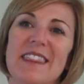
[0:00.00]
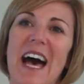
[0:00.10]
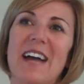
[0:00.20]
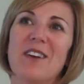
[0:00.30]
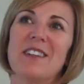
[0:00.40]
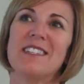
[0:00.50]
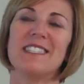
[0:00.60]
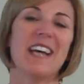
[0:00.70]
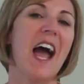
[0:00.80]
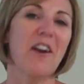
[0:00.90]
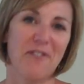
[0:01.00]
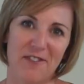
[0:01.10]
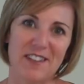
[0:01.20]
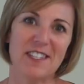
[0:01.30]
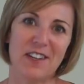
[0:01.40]
that desire for
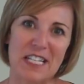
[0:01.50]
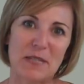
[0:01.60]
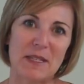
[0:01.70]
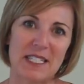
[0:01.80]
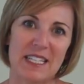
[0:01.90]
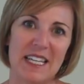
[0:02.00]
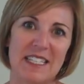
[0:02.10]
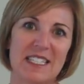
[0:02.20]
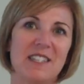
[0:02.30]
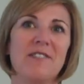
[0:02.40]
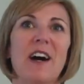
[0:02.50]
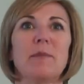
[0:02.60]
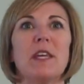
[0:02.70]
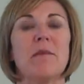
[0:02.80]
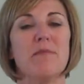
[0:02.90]
physical intimacy is to develop
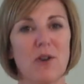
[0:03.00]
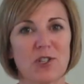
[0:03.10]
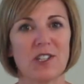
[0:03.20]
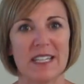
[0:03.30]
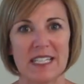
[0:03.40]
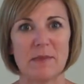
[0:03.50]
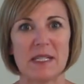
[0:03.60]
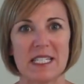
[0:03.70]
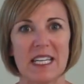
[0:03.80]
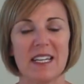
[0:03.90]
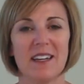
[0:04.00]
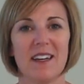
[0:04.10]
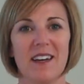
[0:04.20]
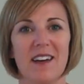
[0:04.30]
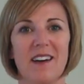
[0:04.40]
the emotional intimacy.
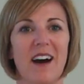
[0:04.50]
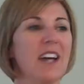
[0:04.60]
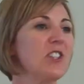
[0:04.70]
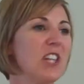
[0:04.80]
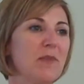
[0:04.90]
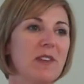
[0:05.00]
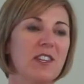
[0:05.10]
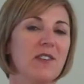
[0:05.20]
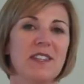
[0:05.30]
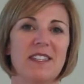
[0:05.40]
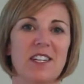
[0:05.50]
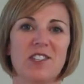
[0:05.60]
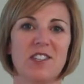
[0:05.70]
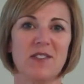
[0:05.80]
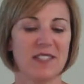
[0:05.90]
I shared with you in the
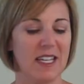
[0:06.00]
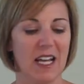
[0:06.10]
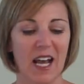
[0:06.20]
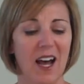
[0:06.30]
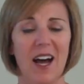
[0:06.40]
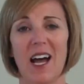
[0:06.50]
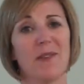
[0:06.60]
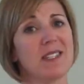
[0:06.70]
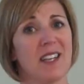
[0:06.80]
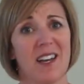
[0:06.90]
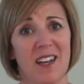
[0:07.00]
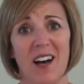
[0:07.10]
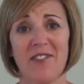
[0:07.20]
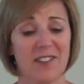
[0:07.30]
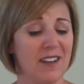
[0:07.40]
session notes that I was not a
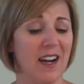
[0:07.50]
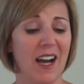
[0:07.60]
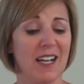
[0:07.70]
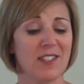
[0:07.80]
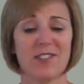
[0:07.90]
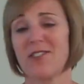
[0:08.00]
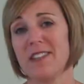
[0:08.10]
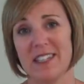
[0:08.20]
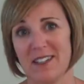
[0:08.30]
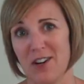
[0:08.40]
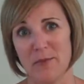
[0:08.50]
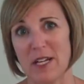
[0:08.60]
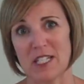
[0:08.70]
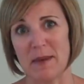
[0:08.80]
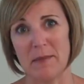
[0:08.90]
golfer. I certainly didn't know
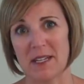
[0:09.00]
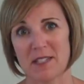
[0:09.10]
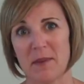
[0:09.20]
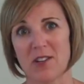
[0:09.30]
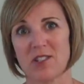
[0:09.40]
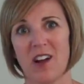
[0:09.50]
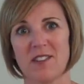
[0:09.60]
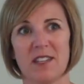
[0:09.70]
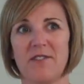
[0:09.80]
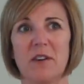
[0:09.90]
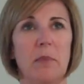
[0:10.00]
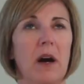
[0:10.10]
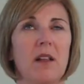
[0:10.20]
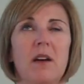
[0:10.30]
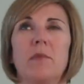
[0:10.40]
much about mixed martial arts and
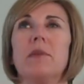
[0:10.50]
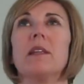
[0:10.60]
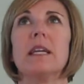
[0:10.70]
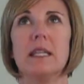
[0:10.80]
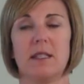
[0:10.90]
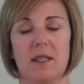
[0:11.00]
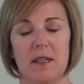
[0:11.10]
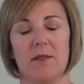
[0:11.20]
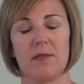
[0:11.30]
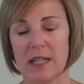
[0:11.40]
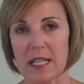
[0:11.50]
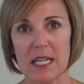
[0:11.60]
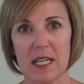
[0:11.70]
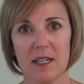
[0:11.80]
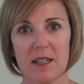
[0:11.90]
football. Oh, please.
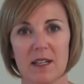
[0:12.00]
Really?